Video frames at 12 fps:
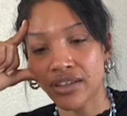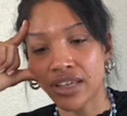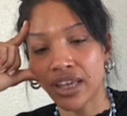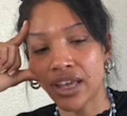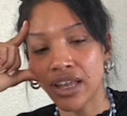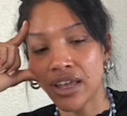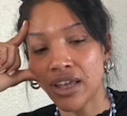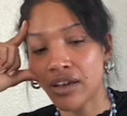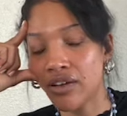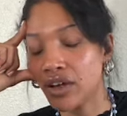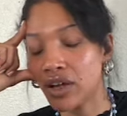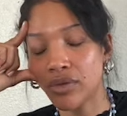
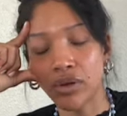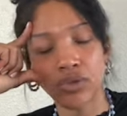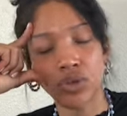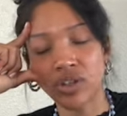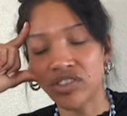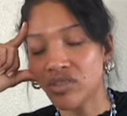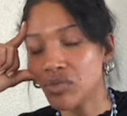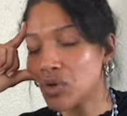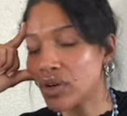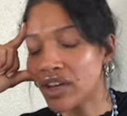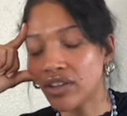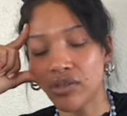Doing
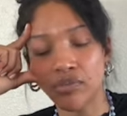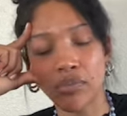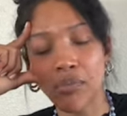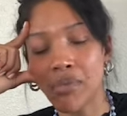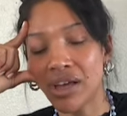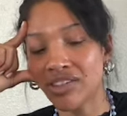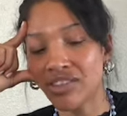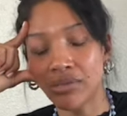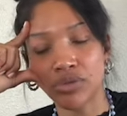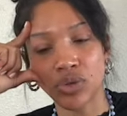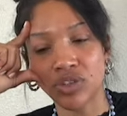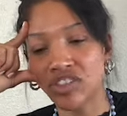some messed
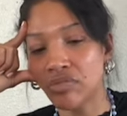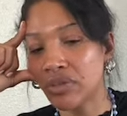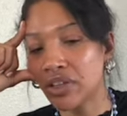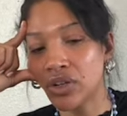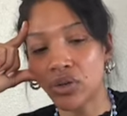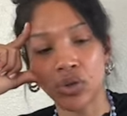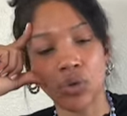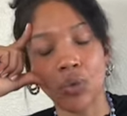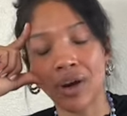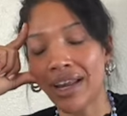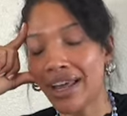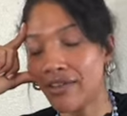up, twisted political,
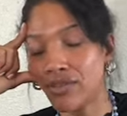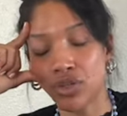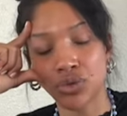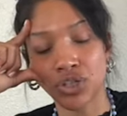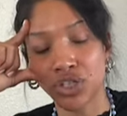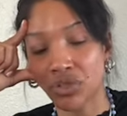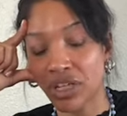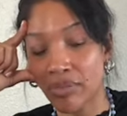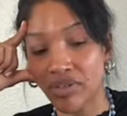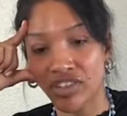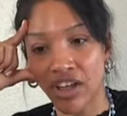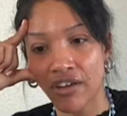whatever, judicial type
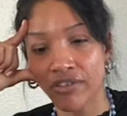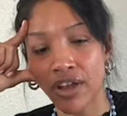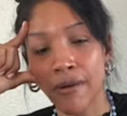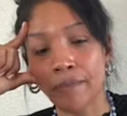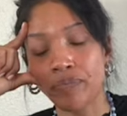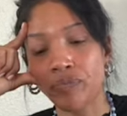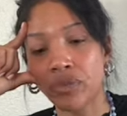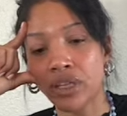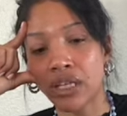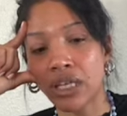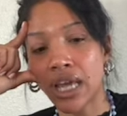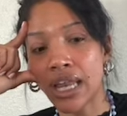of stuff.
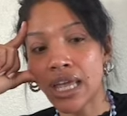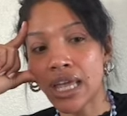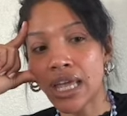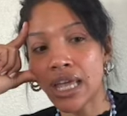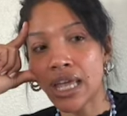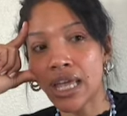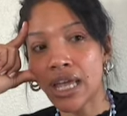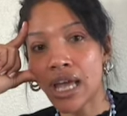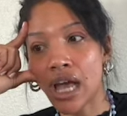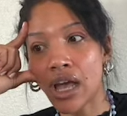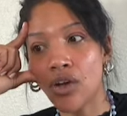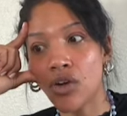They're
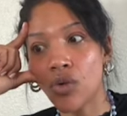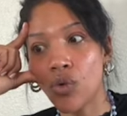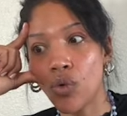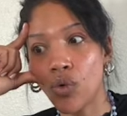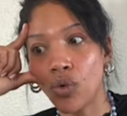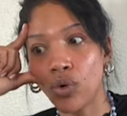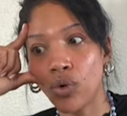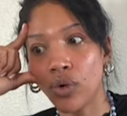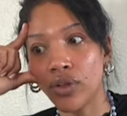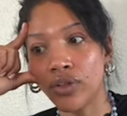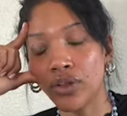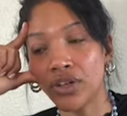
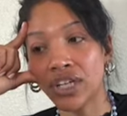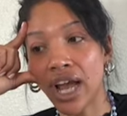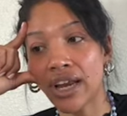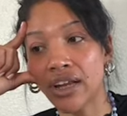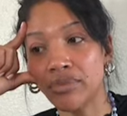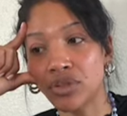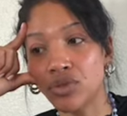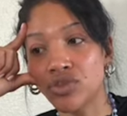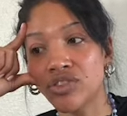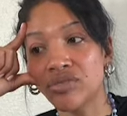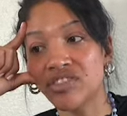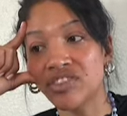tied up to
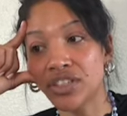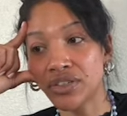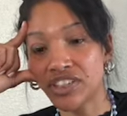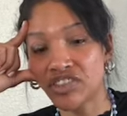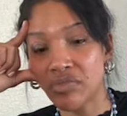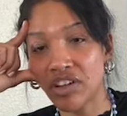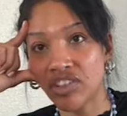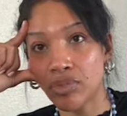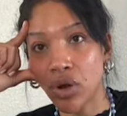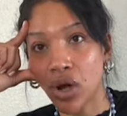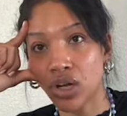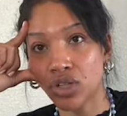some serious messed
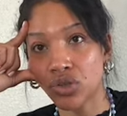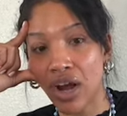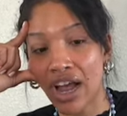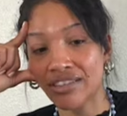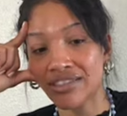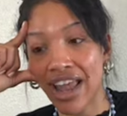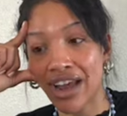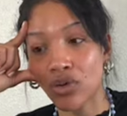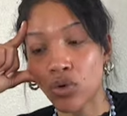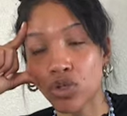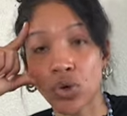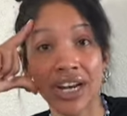up contracts and
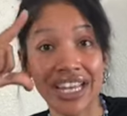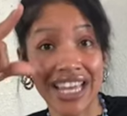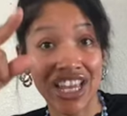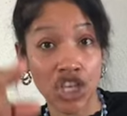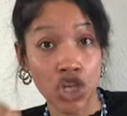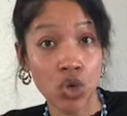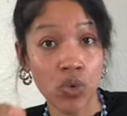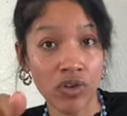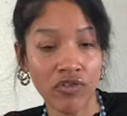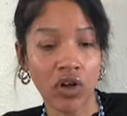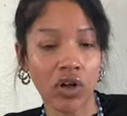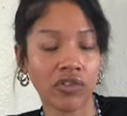or trying to get you
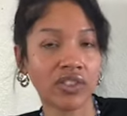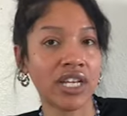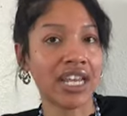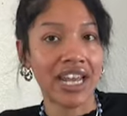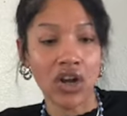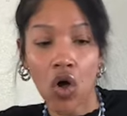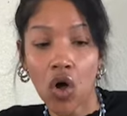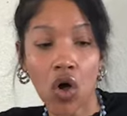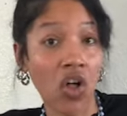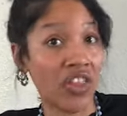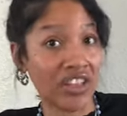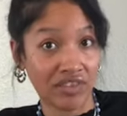involved in
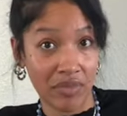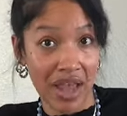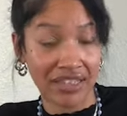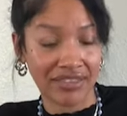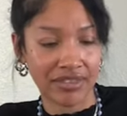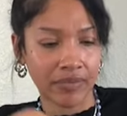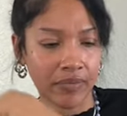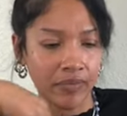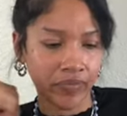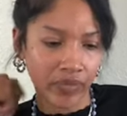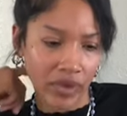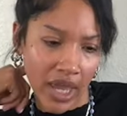all this mess,
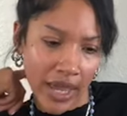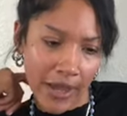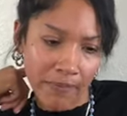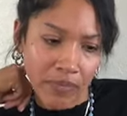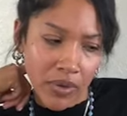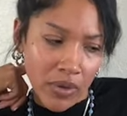okay?